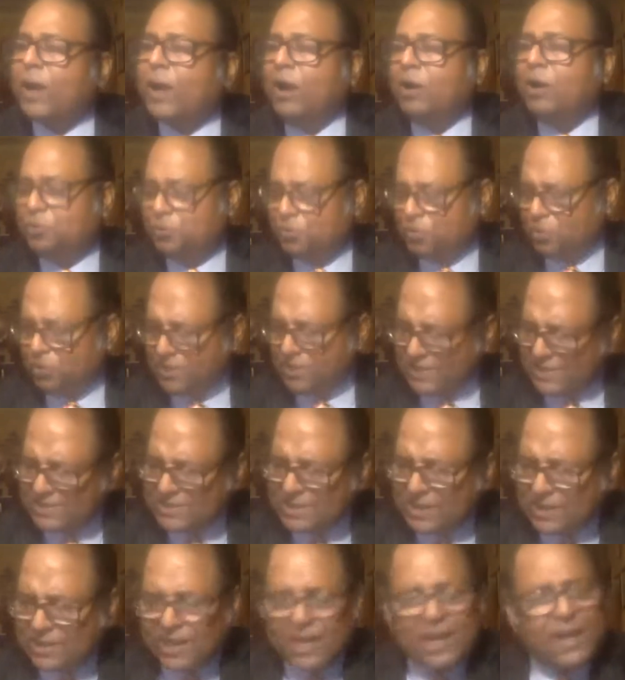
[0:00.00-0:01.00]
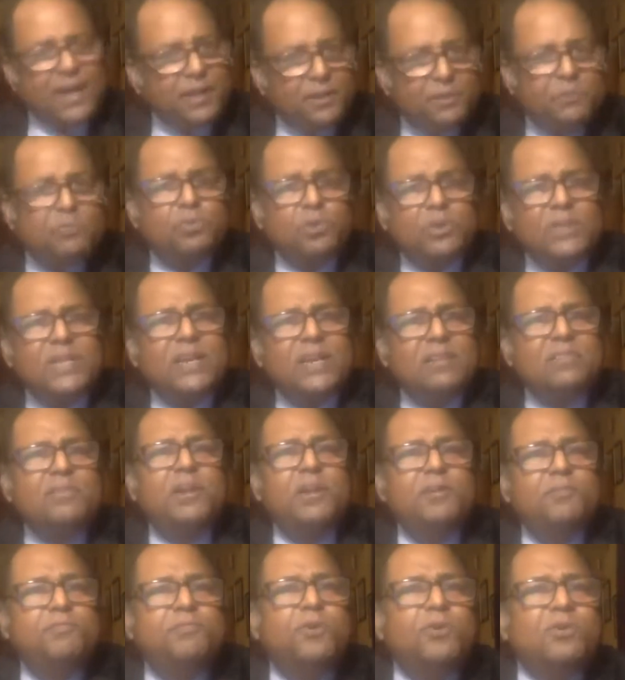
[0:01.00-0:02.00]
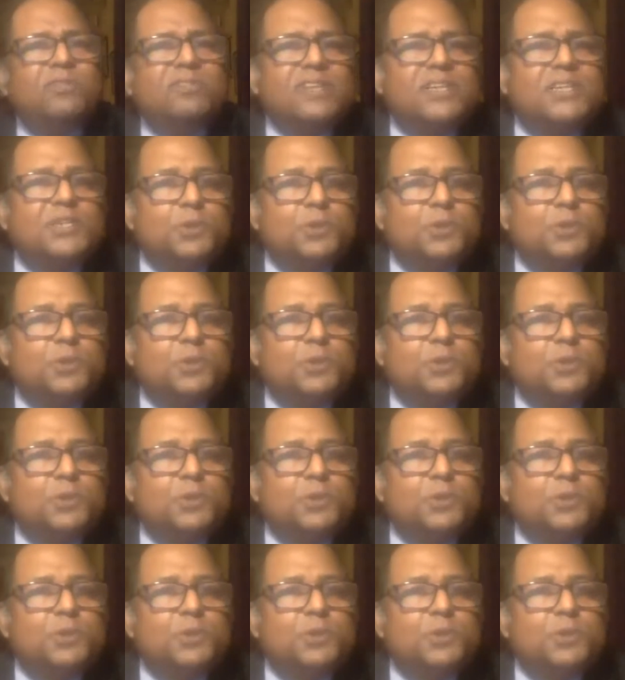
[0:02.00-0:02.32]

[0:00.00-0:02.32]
So these are the kind of, so there are 3-4 such